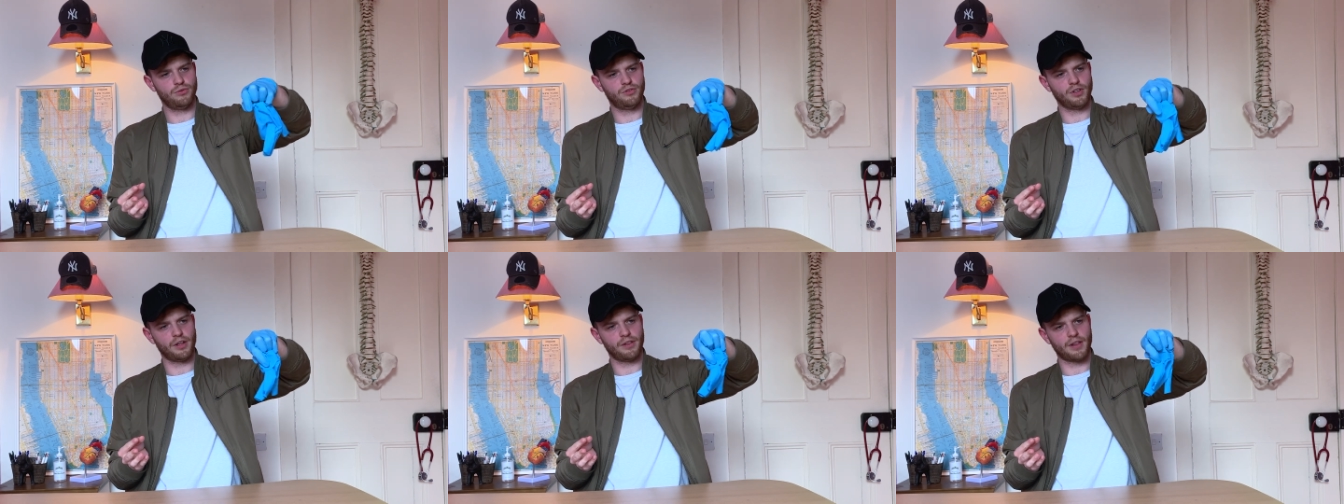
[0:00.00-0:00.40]

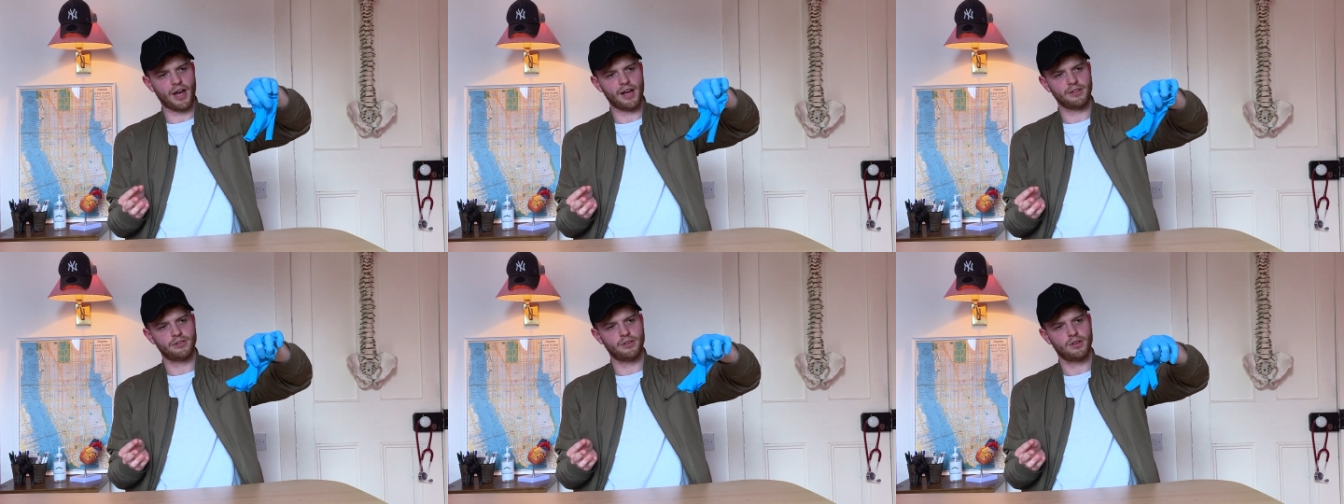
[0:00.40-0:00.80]
done
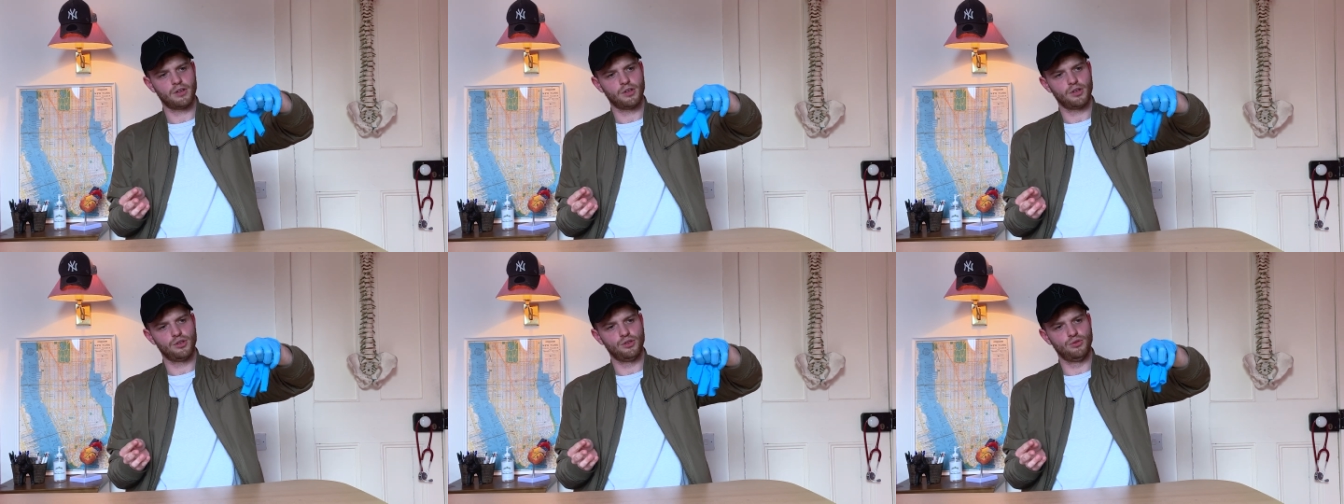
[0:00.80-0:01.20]
that,
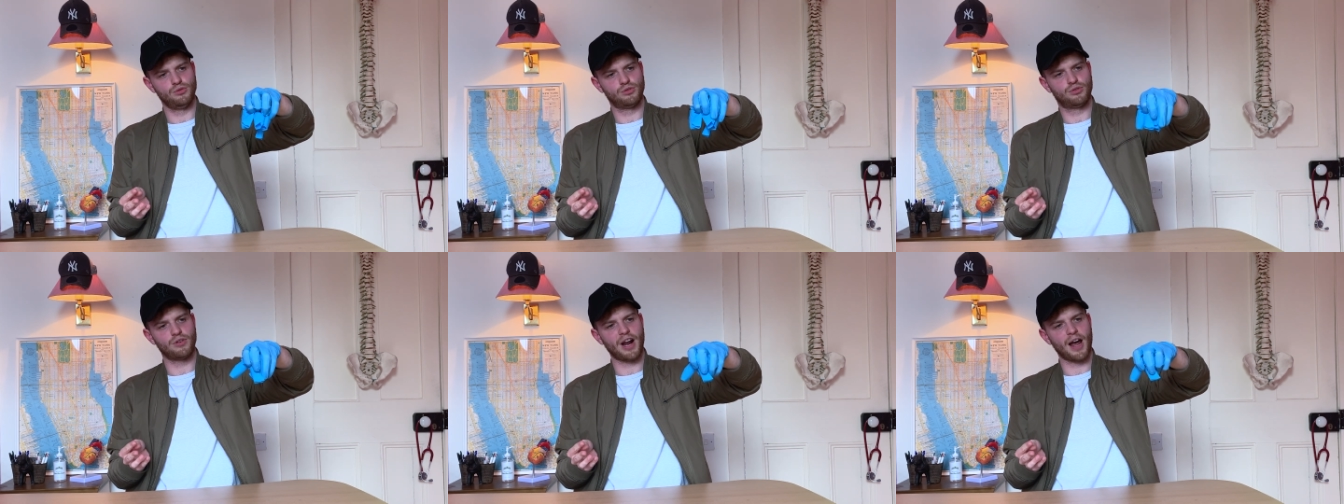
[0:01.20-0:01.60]
you
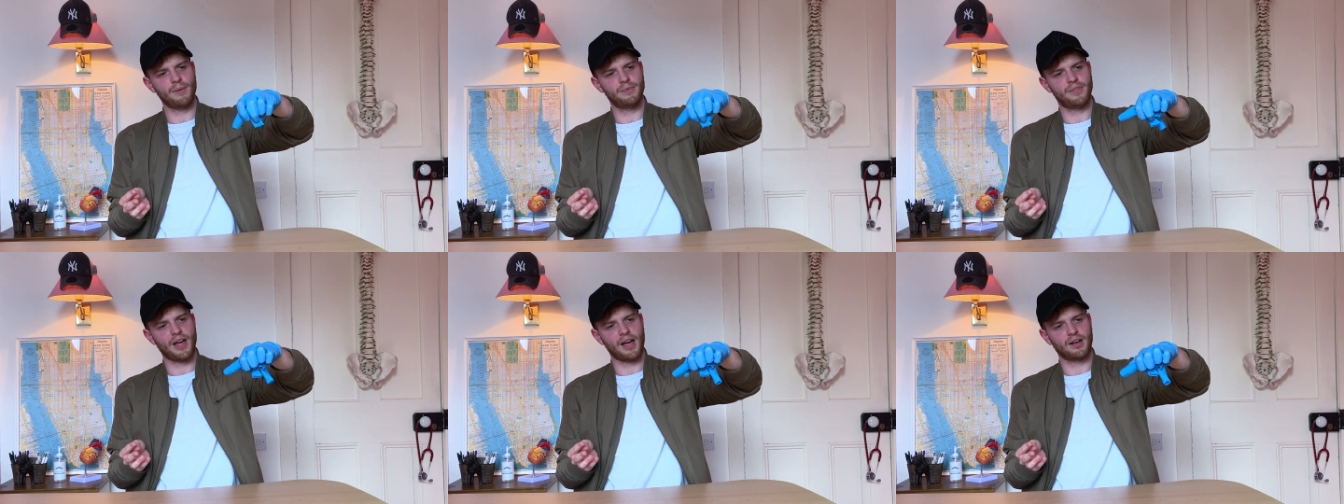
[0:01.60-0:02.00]
grab
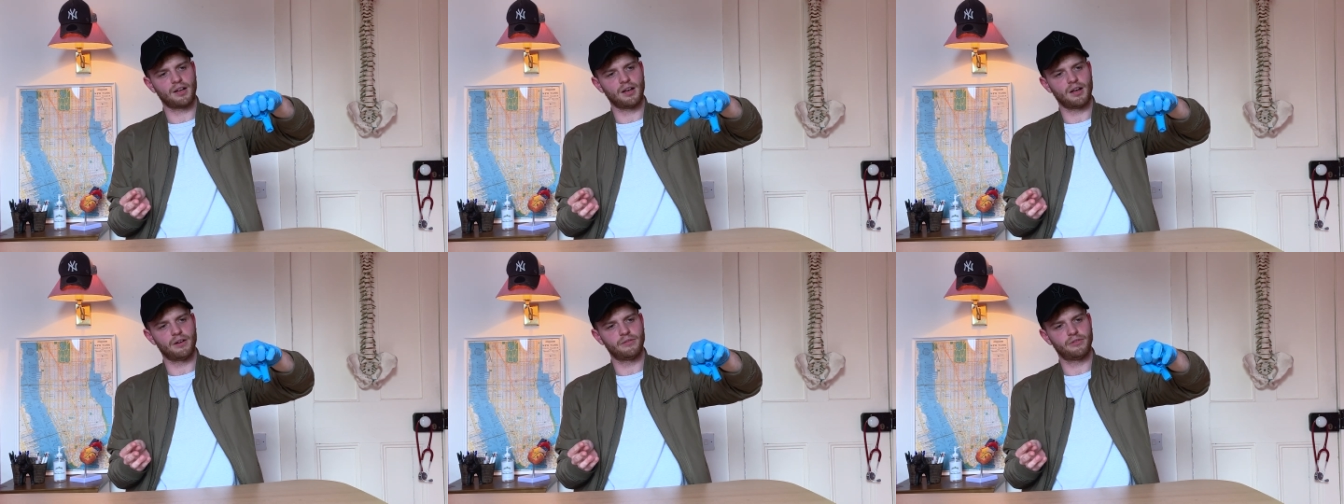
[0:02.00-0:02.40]
that
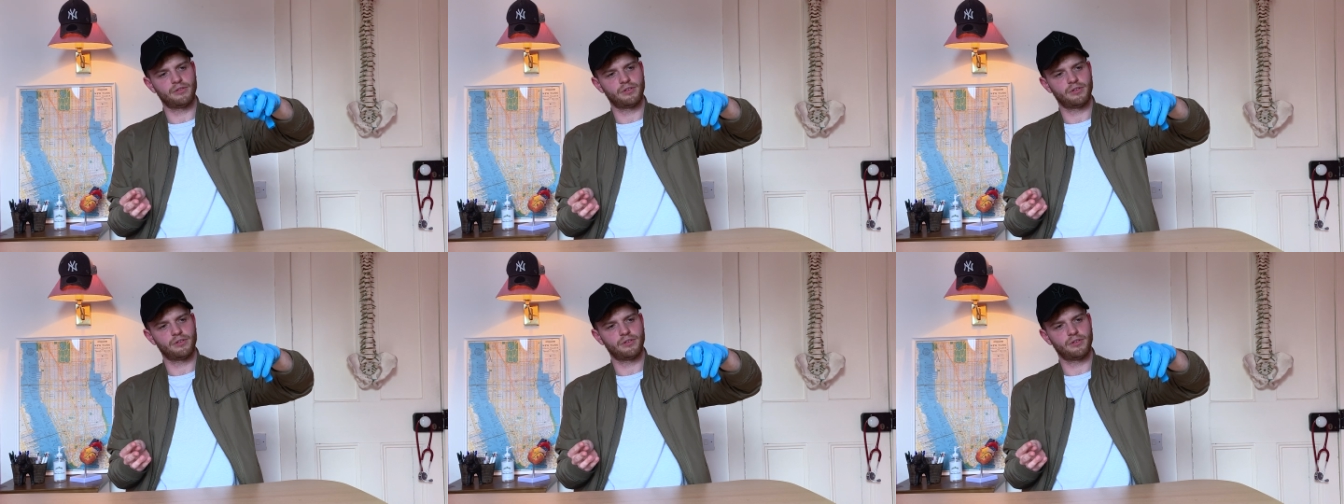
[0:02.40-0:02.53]
glove